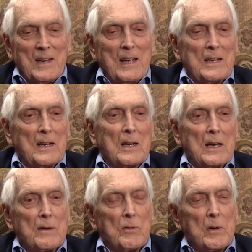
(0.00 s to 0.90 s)
they had that
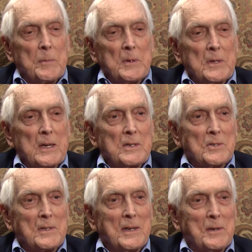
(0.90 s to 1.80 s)
kind of a
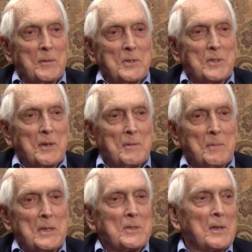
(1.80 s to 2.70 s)
reputation that it was just a
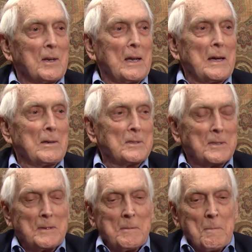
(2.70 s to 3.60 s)
bunch of clowns
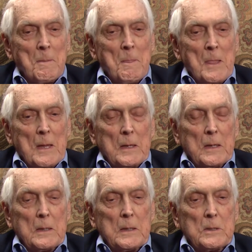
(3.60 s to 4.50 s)

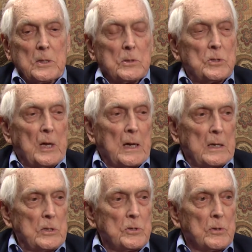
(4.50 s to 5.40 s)
until
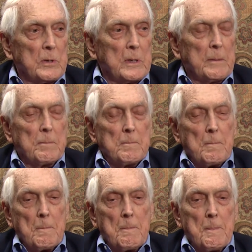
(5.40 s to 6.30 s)
Jackie showed up.
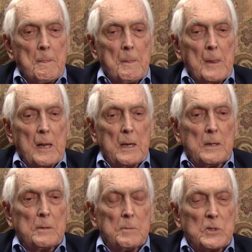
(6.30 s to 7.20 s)

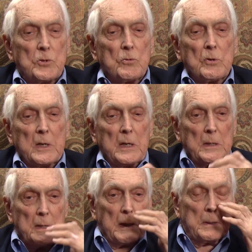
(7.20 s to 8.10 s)
And Mr. Rickey
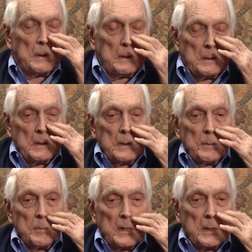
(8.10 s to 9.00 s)
then
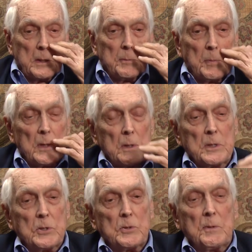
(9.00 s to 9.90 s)
began to build
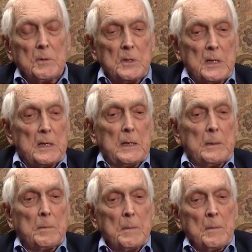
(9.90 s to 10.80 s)
this team,